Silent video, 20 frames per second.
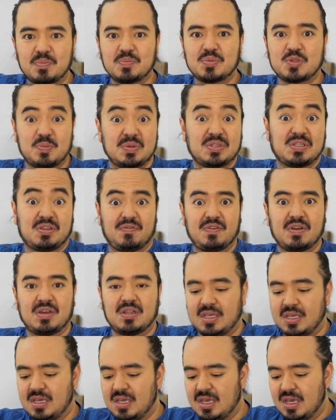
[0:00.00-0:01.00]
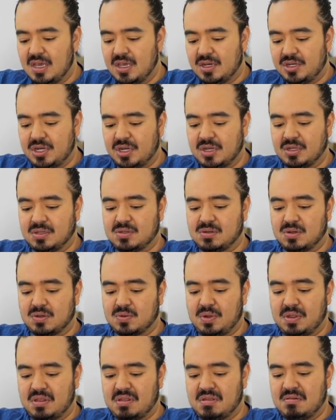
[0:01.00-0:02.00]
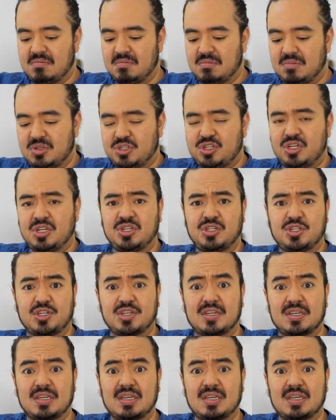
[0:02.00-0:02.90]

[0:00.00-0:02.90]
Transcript: specifically, chicken stock with. Ginger,